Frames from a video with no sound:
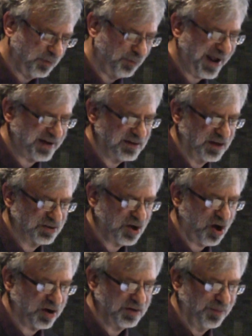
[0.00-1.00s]
Ratna
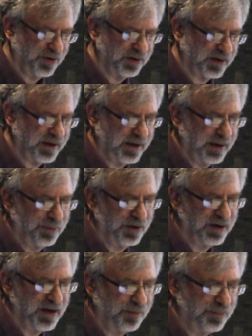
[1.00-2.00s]
talked about
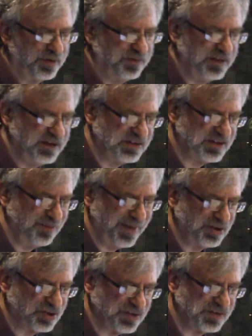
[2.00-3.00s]
a number of these
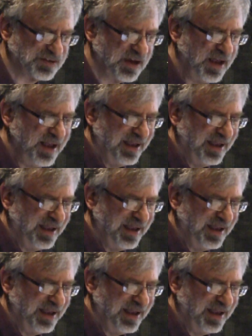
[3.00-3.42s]
dimensions.